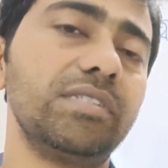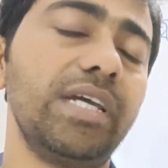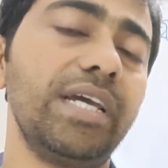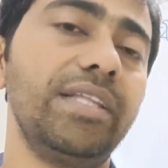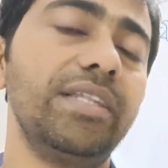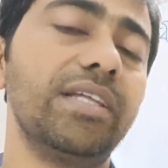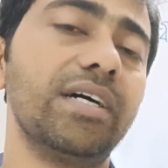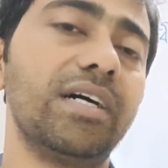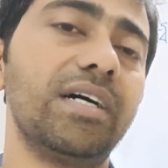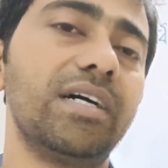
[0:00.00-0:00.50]

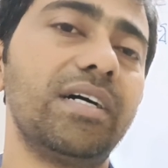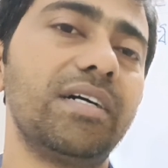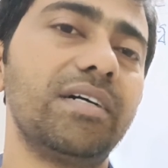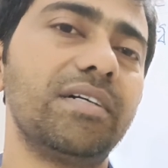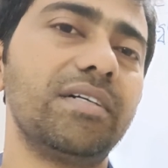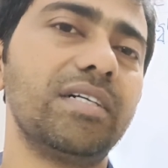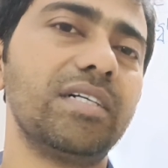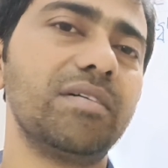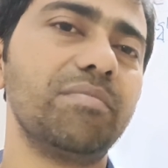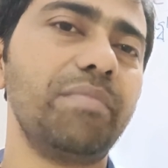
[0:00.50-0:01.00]
in the
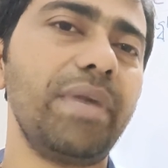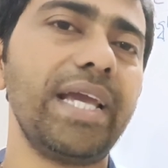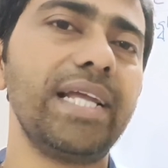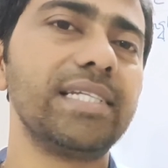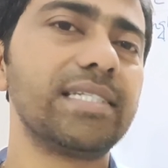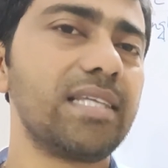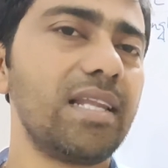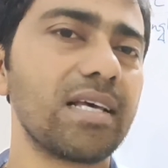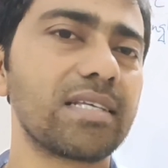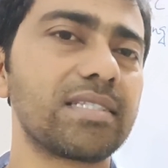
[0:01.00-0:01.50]
main
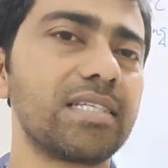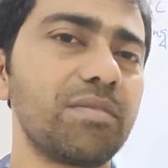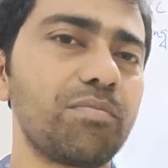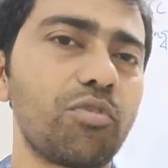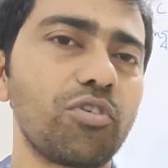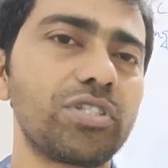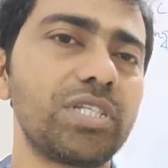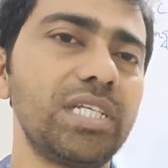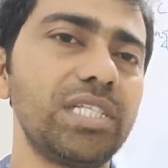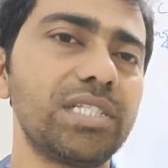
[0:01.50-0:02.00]
selection
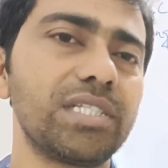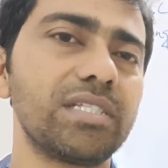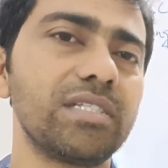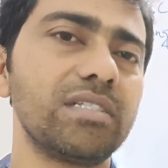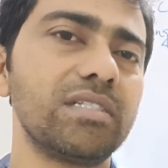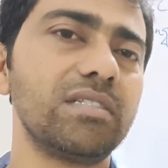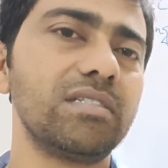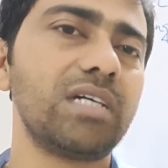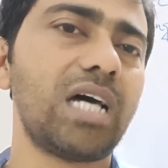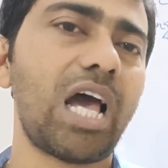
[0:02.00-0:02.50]
process.
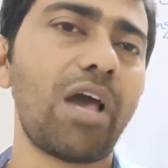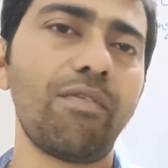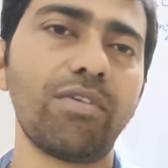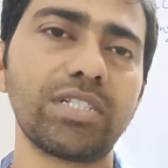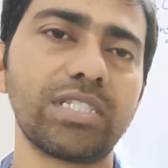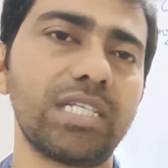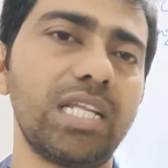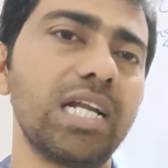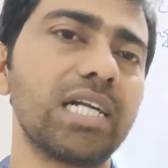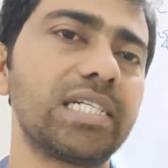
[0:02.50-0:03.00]
I
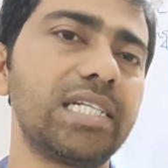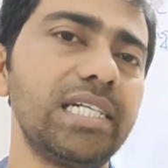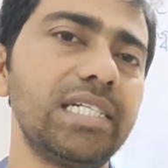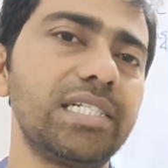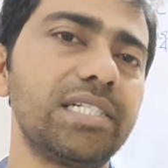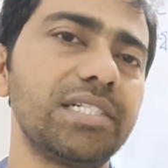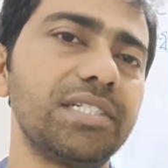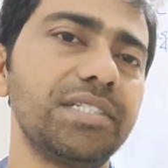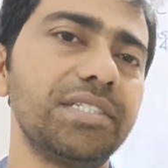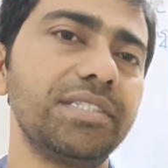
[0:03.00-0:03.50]
was
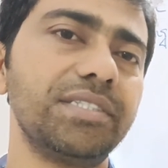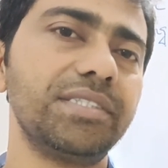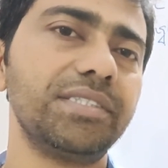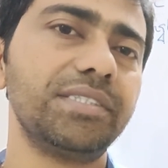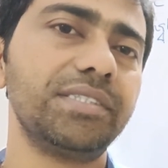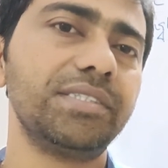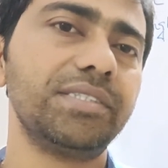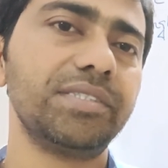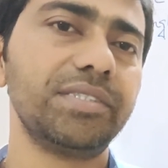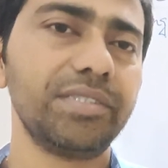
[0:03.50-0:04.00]
selected
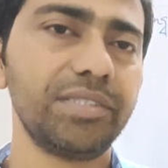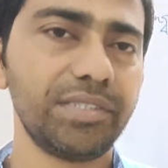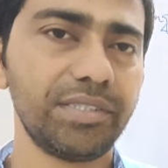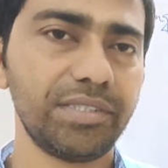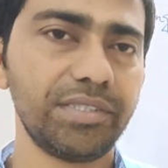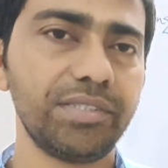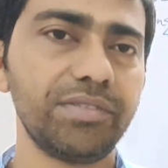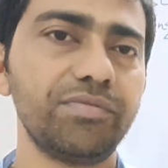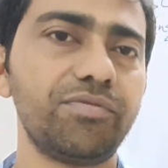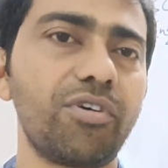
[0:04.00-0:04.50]

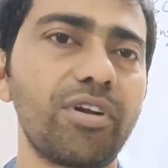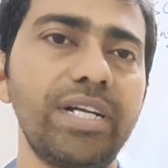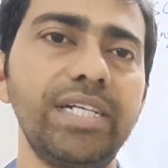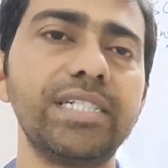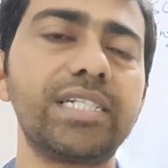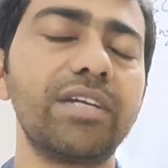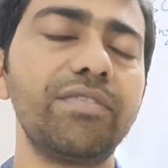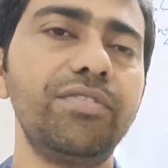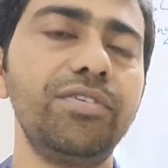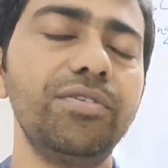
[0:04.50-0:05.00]
for
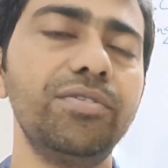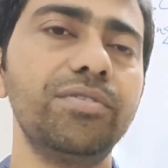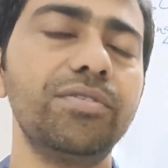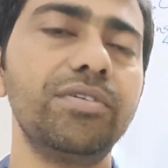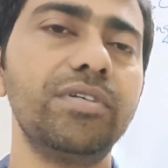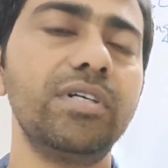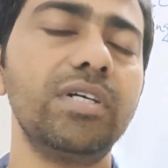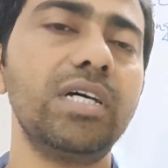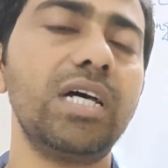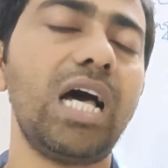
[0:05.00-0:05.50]
interview.
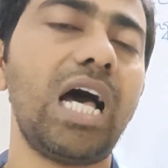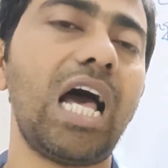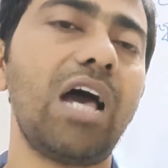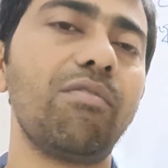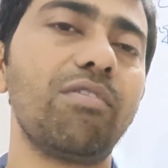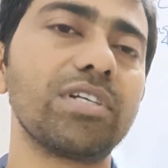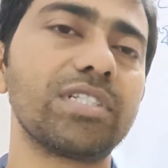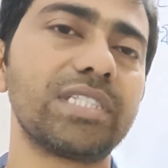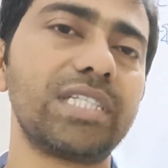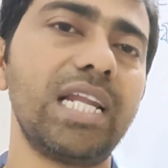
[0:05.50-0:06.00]
I
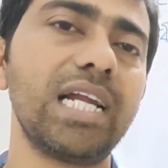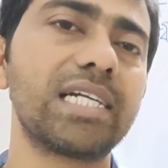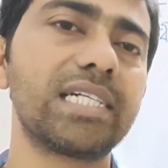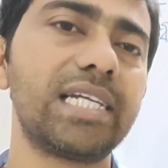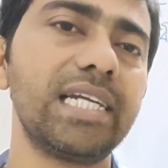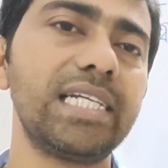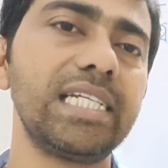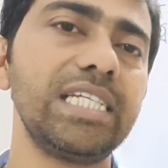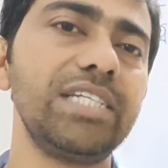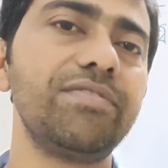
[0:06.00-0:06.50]
was
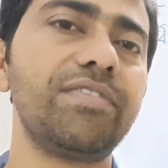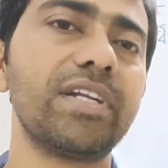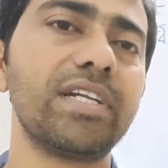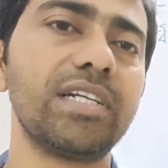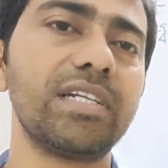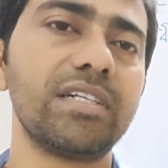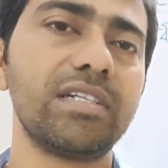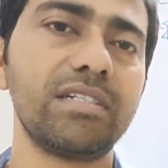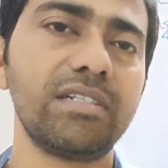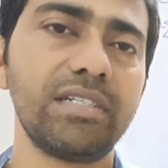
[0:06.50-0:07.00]
selected
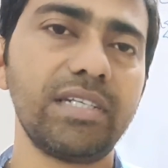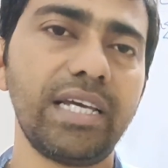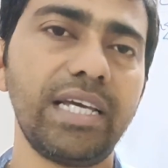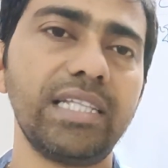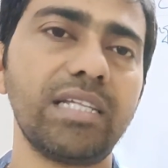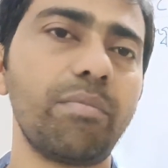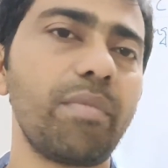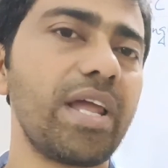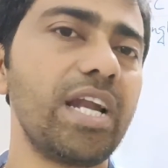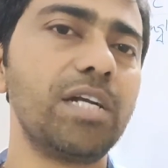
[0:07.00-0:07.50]
even
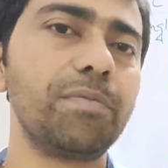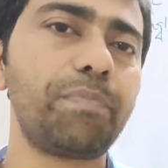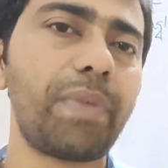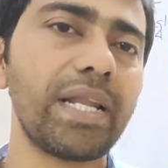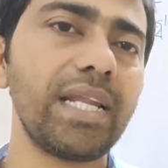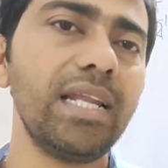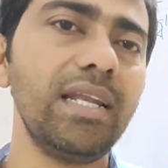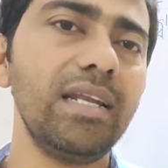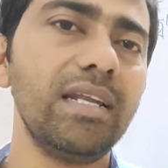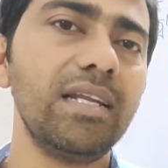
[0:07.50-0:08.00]
in the merit
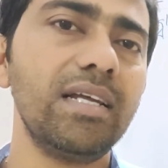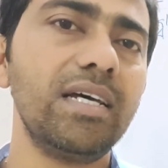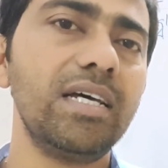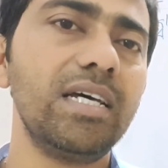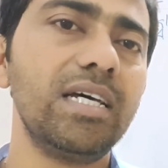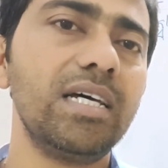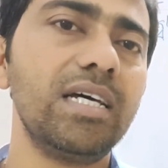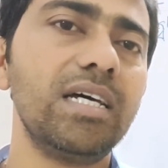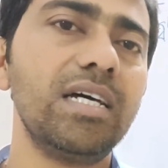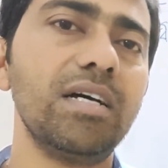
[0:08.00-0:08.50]
panel,
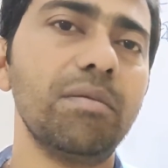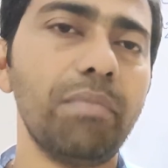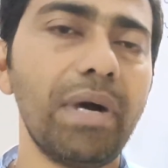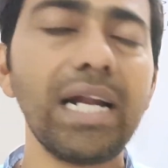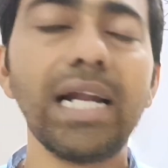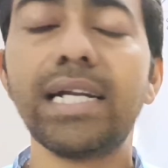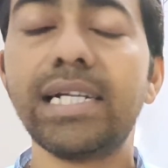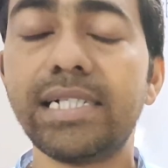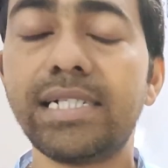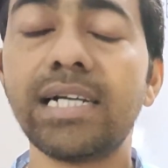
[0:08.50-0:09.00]

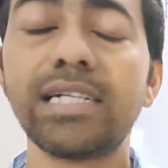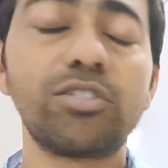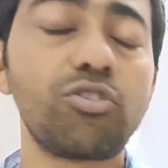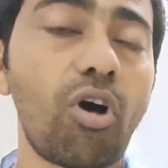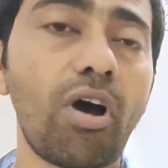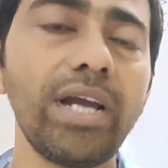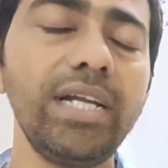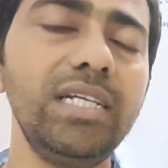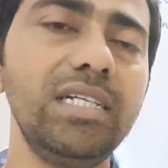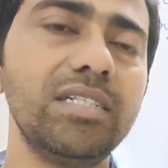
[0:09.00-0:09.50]
but I did not
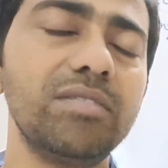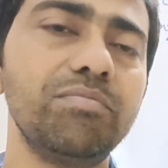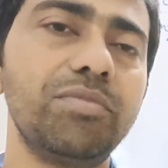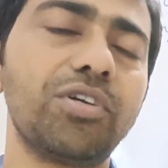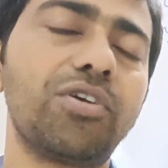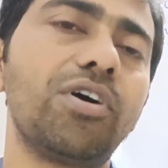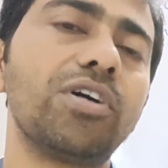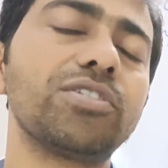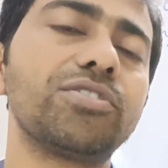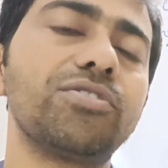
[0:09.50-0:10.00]
join
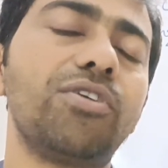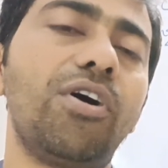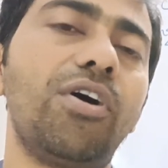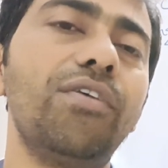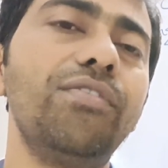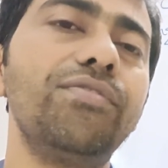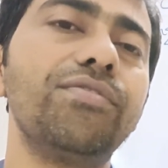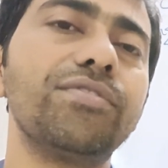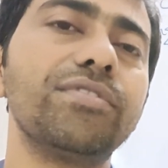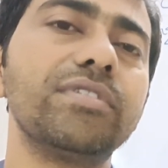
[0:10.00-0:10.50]
because
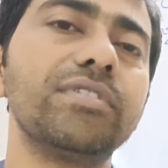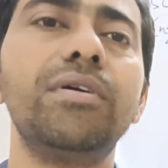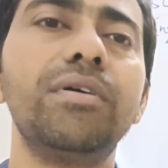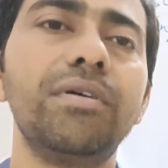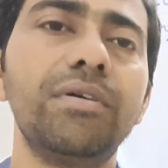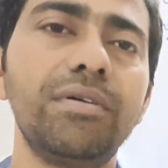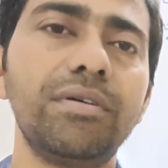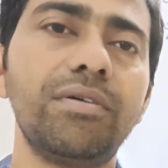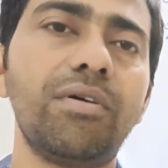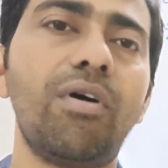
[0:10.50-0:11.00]
of
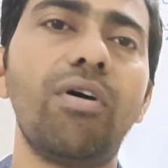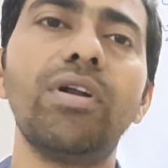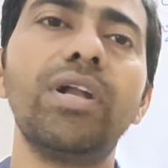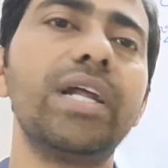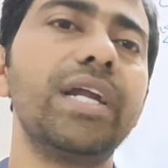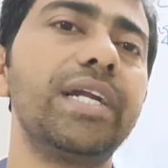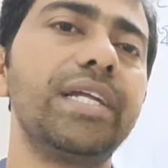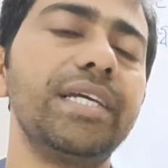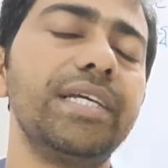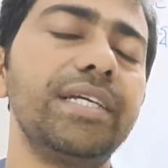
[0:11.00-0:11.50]

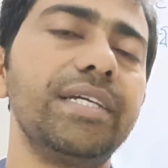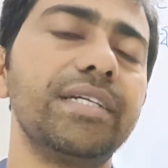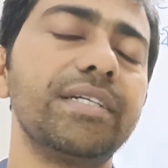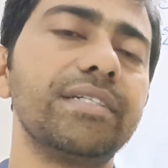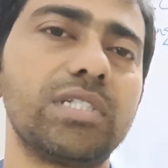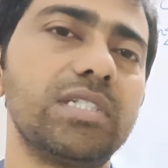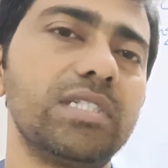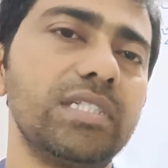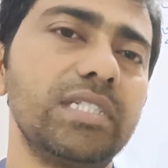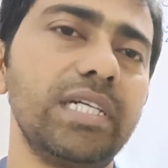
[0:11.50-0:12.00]
already
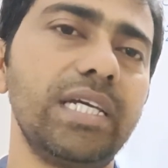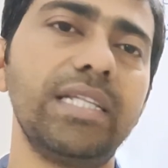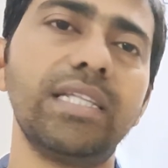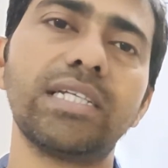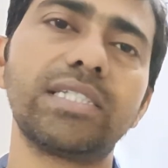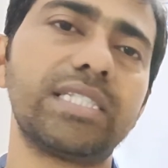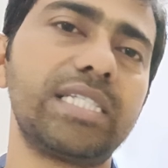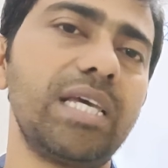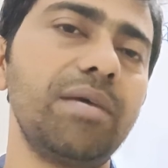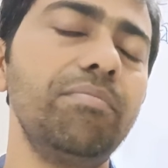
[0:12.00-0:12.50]
in
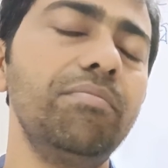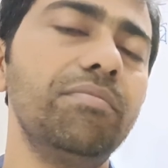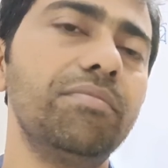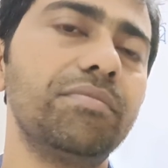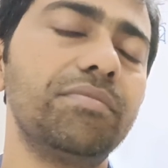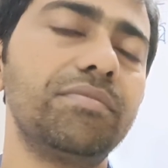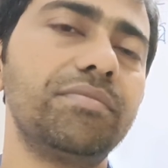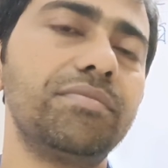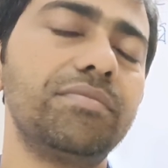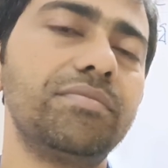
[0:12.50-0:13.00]
the same
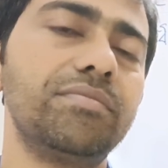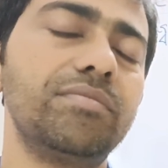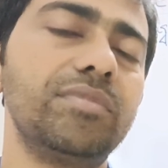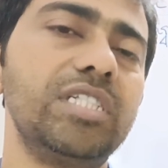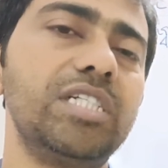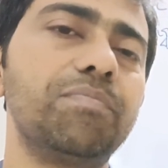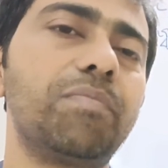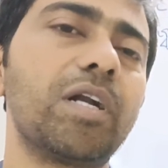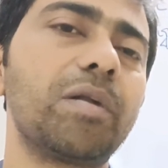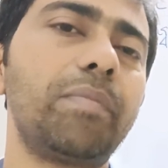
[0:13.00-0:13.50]

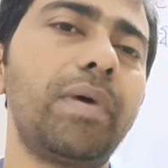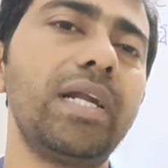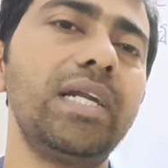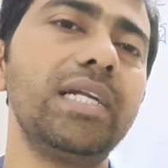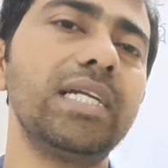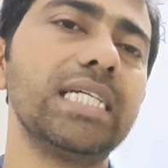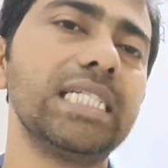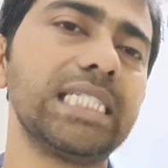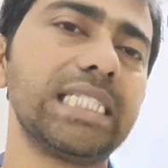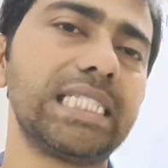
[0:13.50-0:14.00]

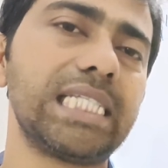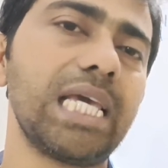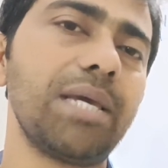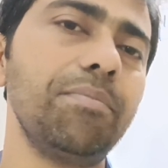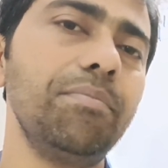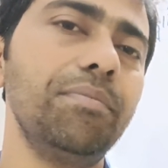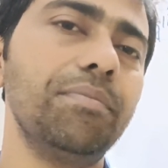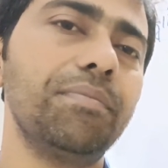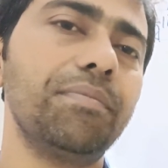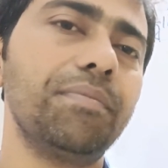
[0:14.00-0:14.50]
department,
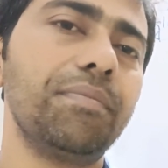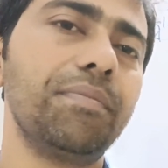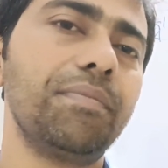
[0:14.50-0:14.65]
same